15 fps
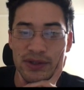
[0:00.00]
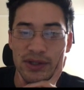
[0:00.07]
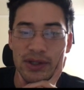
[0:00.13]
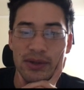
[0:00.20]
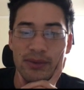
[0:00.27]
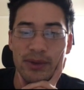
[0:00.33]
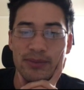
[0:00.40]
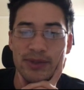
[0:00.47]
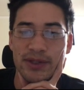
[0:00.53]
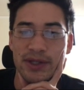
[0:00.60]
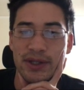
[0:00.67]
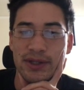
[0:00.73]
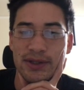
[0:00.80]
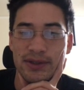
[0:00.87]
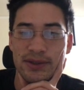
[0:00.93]

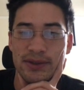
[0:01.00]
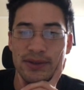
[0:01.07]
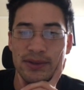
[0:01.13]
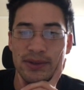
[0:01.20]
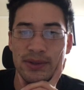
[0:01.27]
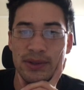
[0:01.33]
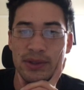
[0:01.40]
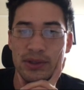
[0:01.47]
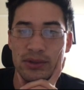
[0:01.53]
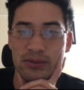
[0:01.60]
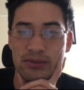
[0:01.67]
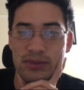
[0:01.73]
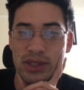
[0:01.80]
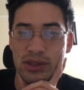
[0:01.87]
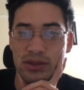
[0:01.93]
website?
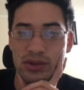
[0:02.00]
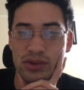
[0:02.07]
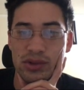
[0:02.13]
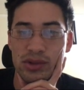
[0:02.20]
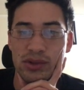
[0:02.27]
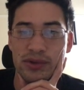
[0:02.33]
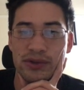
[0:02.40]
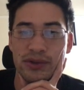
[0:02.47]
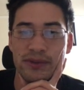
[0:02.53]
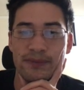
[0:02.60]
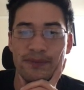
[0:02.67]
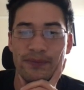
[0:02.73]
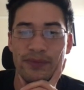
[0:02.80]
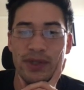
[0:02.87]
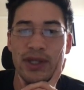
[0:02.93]
Magnus Carlsen.
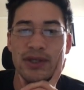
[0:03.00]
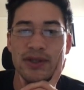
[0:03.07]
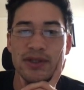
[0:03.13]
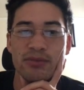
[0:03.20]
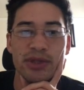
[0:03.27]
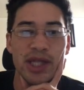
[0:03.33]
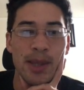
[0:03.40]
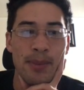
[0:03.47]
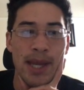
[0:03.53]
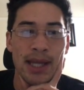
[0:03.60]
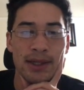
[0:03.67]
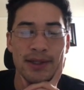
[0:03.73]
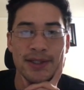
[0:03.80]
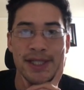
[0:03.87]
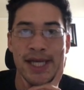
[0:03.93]
He has this Play
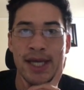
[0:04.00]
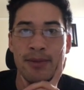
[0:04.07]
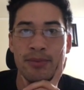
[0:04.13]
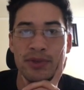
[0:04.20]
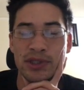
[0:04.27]
Magnus app that